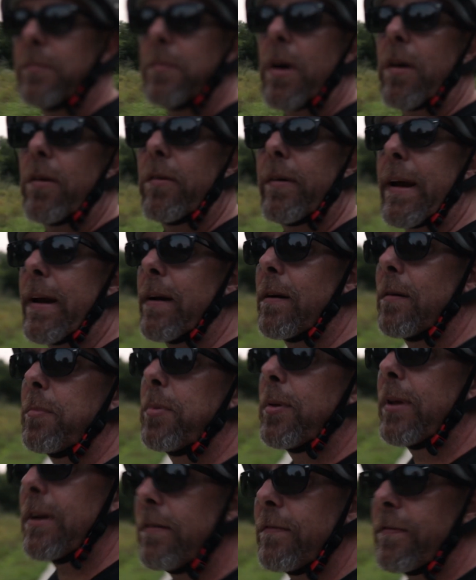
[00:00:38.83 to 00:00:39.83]
model
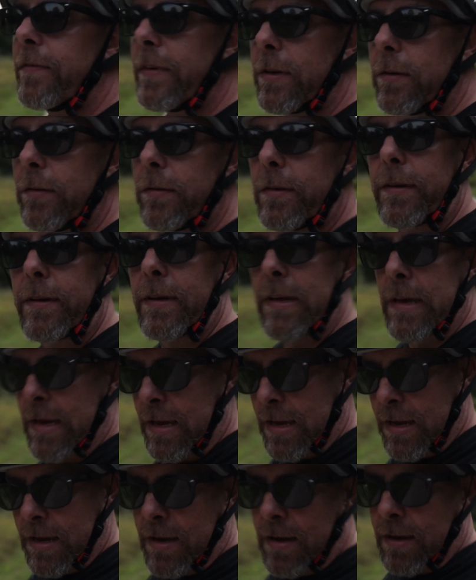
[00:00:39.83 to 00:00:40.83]
airplane field.
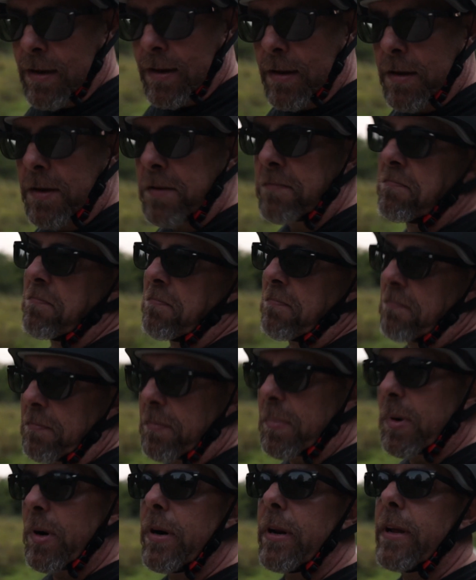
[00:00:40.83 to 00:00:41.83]

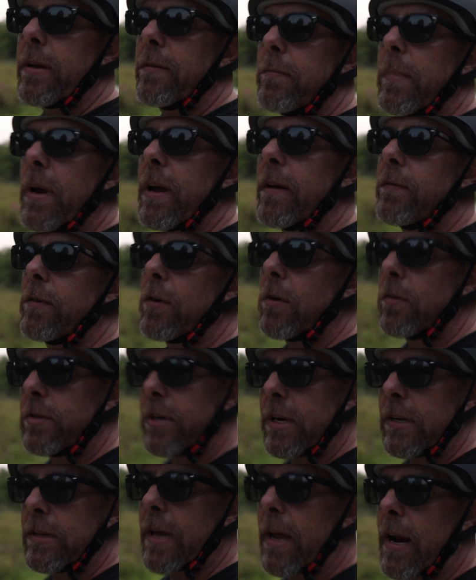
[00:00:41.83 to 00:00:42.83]
Pretty neat, might have to go
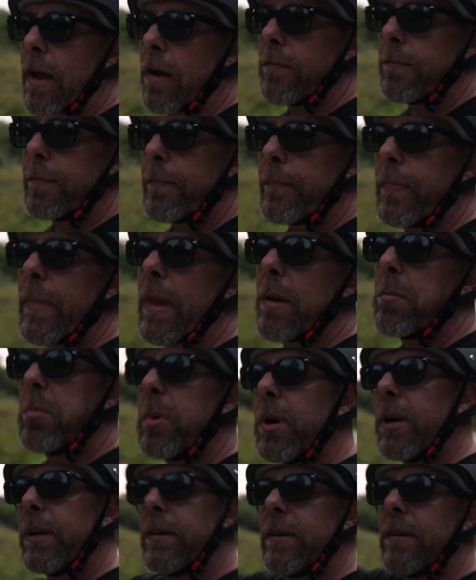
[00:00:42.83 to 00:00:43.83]
check that out.
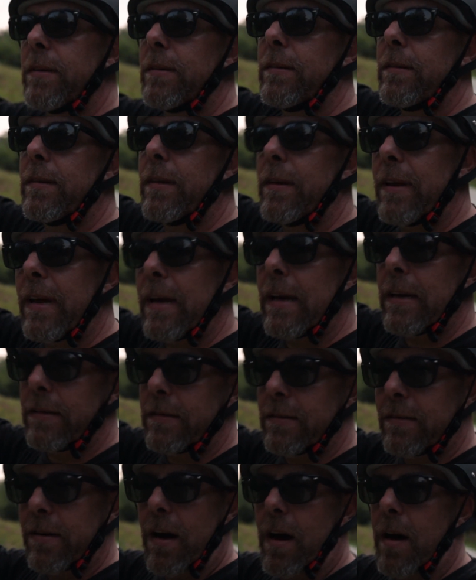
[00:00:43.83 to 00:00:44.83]
But
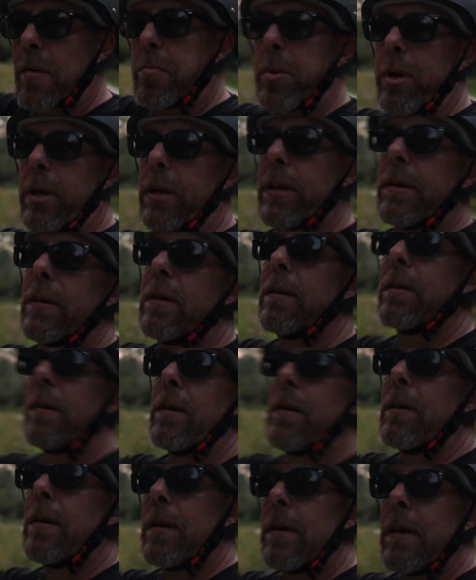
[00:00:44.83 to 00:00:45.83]
today's topic
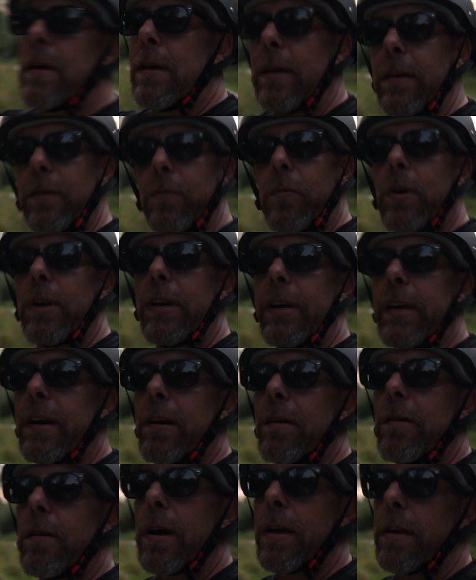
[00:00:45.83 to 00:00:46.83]
is what
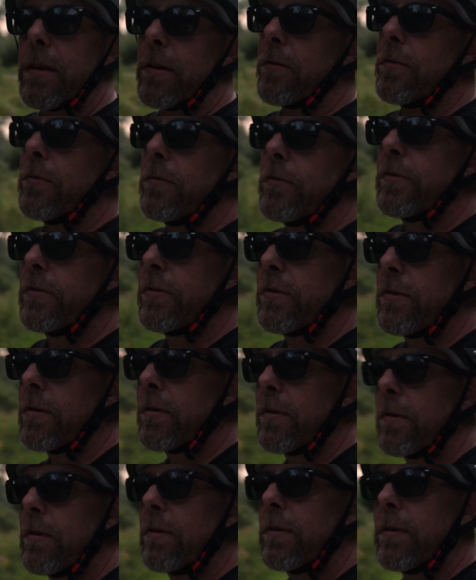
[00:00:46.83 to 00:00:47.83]
gear I use
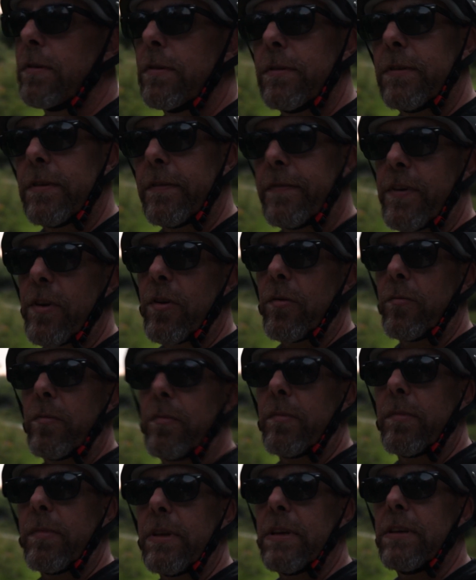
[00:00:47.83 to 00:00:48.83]
to
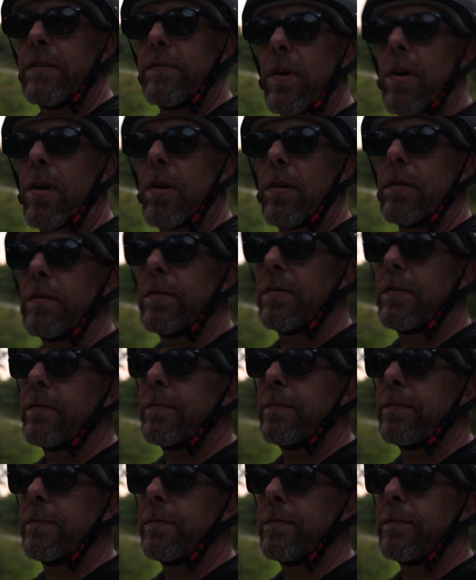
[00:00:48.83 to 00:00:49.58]
film these vlogs.